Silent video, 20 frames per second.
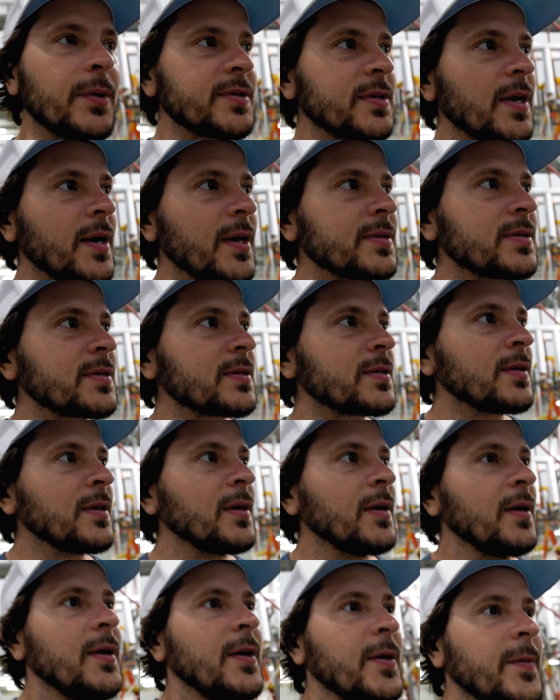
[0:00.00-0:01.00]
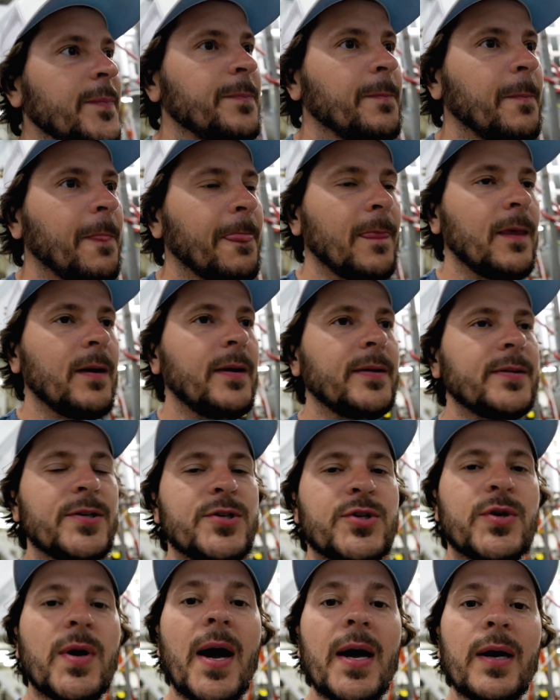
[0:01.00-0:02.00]
us to
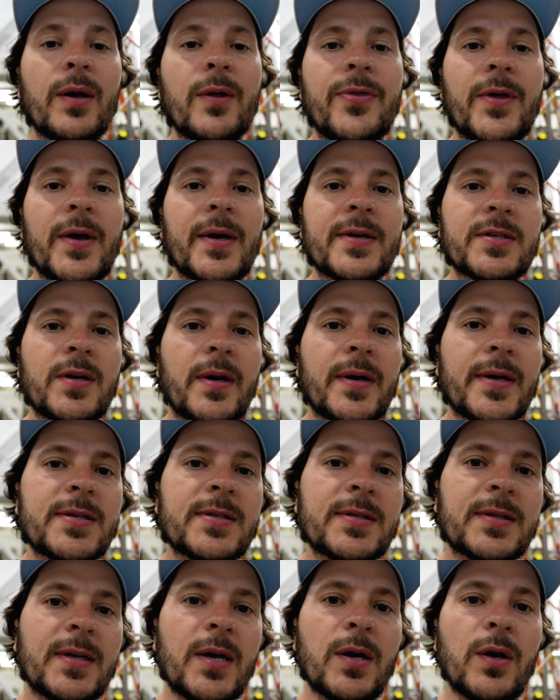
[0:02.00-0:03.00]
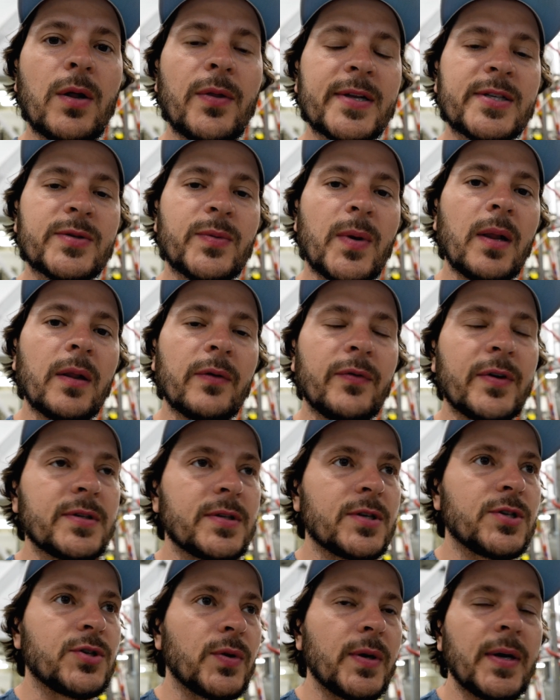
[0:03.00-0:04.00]
trial things on a scale that's relevant
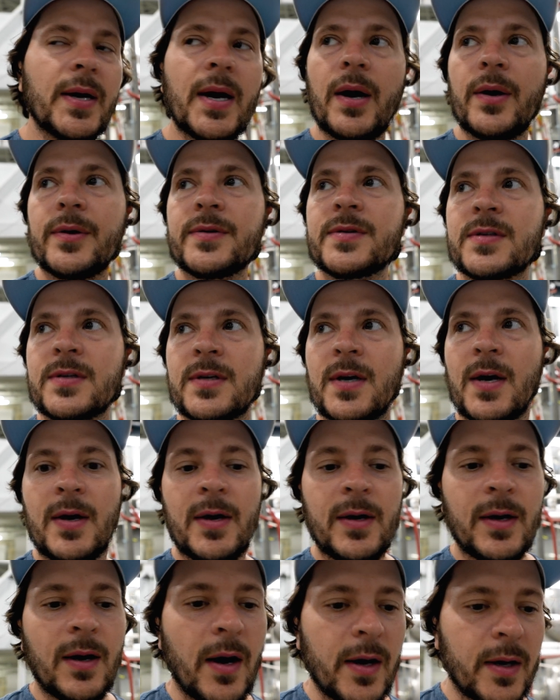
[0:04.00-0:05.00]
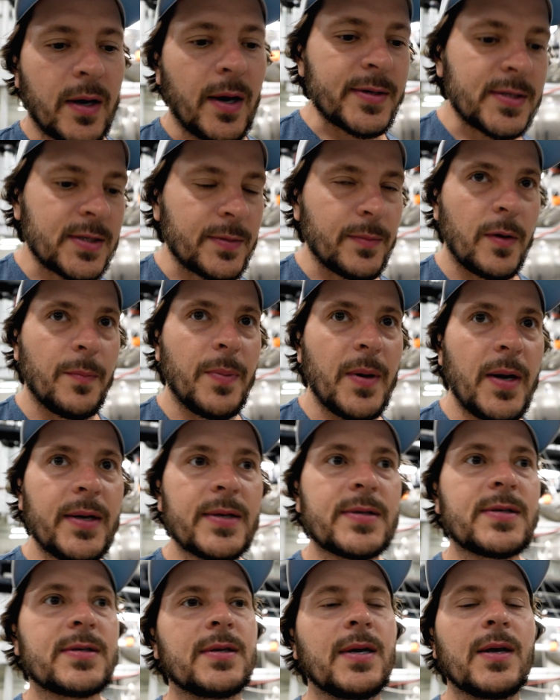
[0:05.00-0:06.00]
to Treehouse, our customer
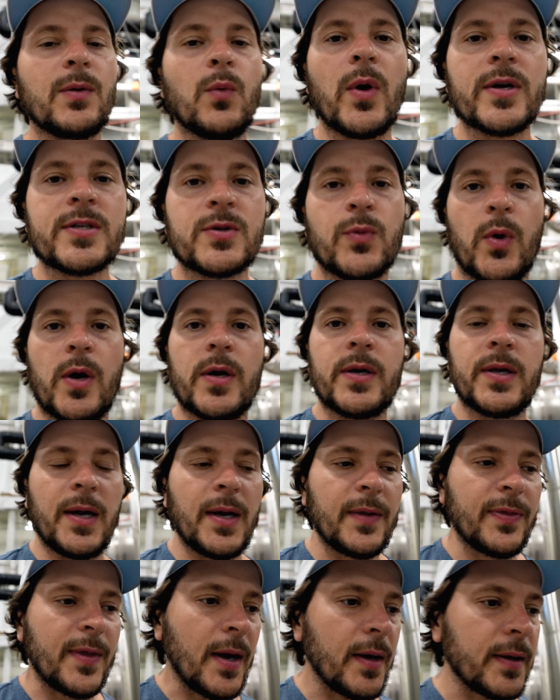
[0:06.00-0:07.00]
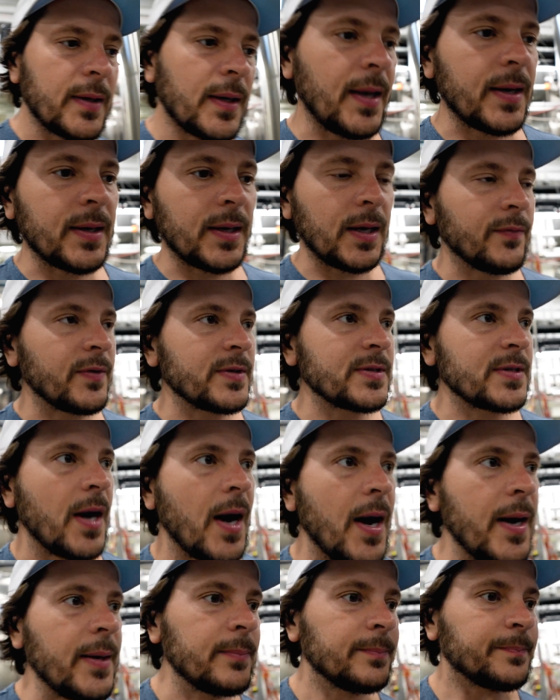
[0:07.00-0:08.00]
base, and what's working at a given
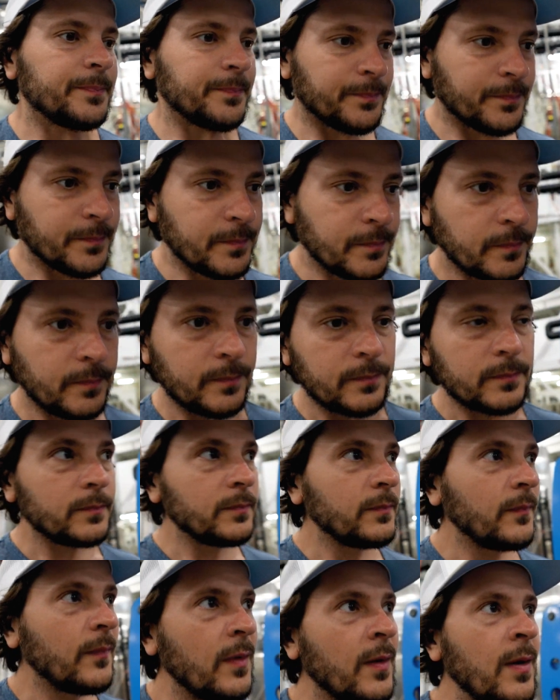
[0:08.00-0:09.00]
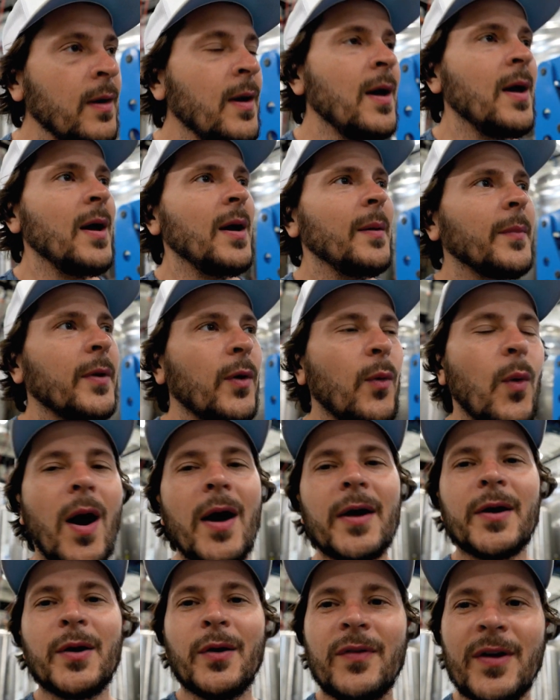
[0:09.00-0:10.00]
time. I'm gonna
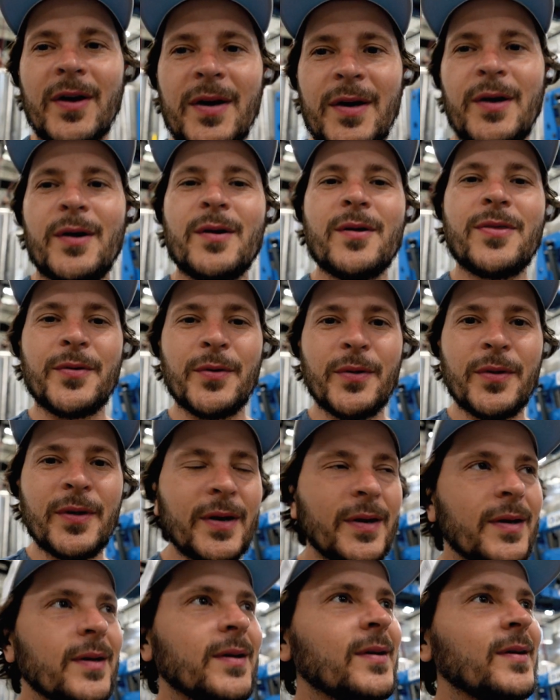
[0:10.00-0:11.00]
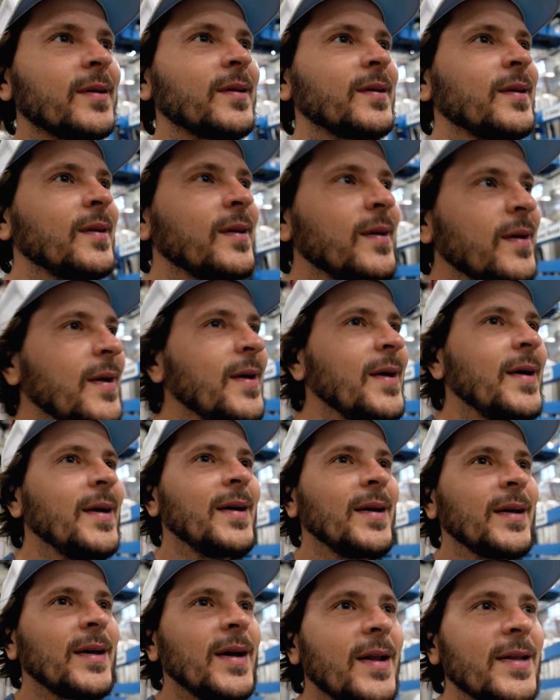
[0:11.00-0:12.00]
walk over here through the
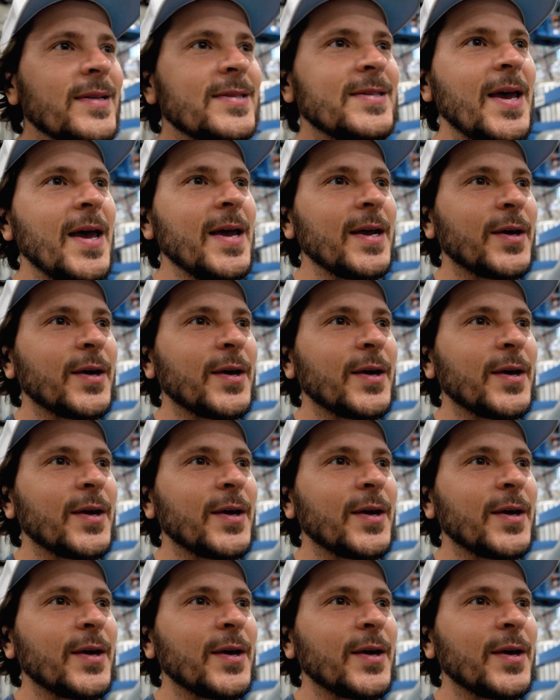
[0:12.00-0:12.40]
kind of tank